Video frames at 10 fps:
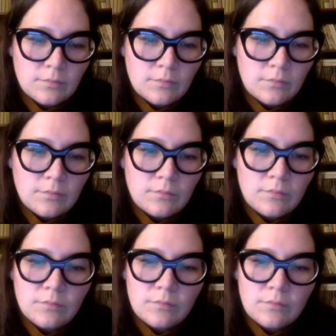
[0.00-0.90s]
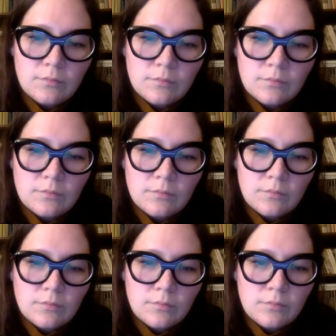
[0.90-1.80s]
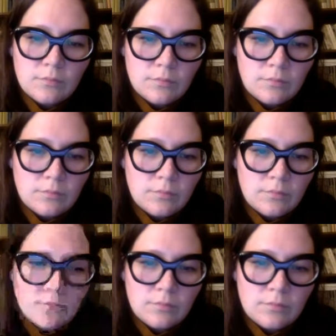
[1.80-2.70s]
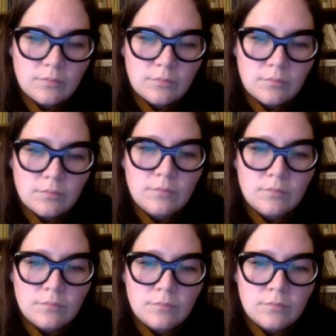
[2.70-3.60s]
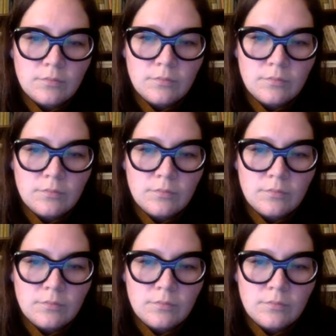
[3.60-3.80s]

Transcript: (not speaking)